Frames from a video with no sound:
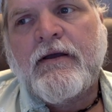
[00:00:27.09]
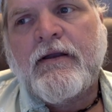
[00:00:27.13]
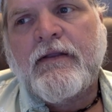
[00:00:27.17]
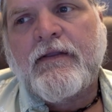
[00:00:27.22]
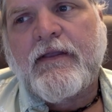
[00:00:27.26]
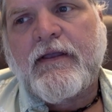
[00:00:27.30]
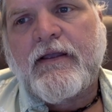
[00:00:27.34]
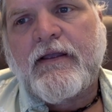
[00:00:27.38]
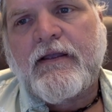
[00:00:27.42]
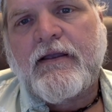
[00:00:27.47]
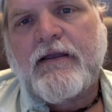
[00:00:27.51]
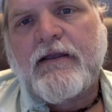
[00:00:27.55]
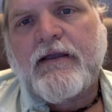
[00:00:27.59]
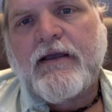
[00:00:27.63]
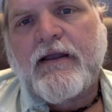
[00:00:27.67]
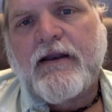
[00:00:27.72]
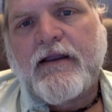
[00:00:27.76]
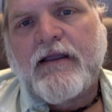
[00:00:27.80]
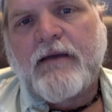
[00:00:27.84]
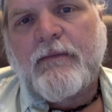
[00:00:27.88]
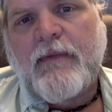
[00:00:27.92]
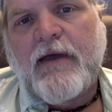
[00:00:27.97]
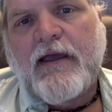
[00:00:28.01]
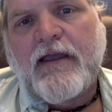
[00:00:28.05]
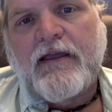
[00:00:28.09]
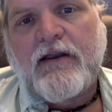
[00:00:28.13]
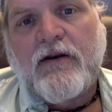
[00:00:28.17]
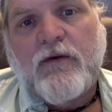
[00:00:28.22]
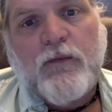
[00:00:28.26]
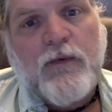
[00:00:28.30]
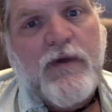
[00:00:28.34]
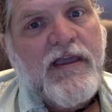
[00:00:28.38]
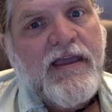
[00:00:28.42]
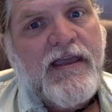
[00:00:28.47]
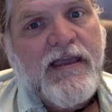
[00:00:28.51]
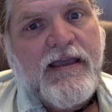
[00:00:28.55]
Then got to come back in a
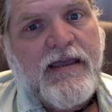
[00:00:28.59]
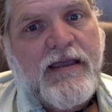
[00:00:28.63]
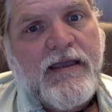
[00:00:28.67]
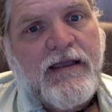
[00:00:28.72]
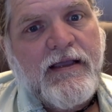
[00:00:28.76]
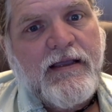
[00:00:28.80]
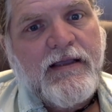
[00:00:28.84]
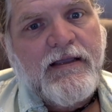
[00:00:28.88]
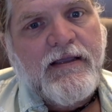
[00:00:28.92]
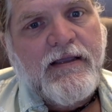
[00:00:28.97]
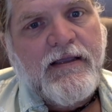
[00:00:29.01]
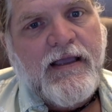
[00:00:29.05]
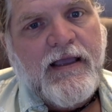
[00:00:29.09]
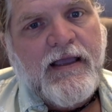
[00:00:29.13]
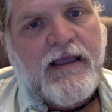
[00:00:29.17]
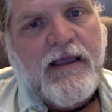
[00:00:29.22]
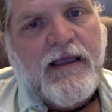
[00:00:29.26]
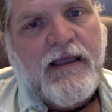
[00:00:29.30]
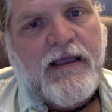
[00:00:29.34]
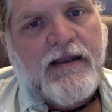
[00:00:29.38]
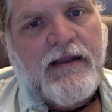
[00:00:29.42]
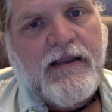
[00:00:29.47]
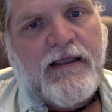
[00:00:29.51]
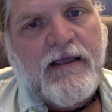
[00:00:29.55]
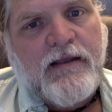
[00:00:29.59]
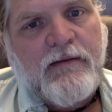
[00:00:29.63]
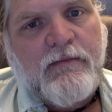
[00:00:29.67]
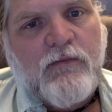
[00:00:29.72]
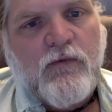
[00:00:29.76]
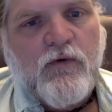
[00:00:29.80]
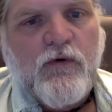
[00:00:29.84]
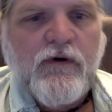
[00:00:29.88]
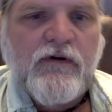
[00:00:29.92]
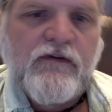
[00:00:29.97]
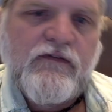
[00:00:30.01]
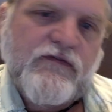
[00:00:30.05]
week and get
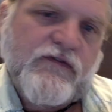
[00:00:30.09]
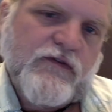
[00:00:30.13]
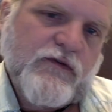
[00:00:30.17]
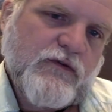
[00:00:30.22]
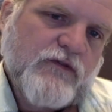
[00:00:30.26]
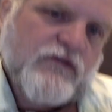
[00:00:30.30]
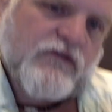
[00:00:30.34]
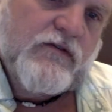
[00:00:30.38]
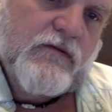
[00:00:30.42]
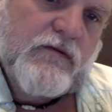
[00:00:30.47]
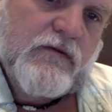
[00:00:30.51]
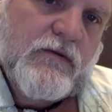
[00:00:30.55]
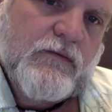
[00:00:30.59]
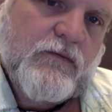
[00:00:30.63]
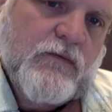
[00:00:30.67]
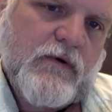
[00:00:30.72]
more infusion.